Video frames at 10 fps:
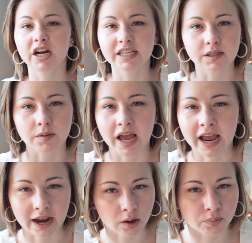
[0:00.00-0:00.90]
as
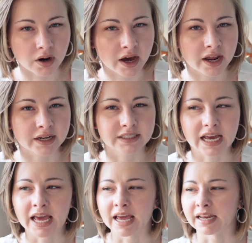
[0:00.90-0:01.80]
hair product
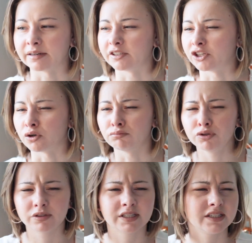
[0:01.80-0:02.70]
and,
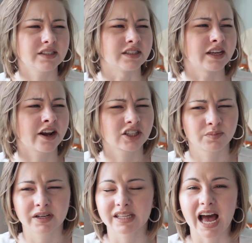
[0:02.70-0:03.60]
mousses and
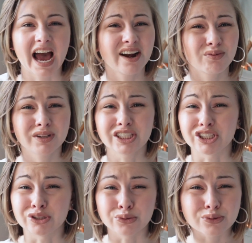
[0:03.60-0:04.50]
hairsprays, I don't really
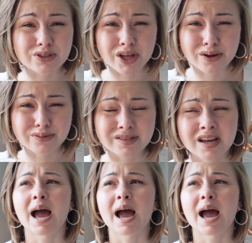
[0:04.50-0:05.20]
use those.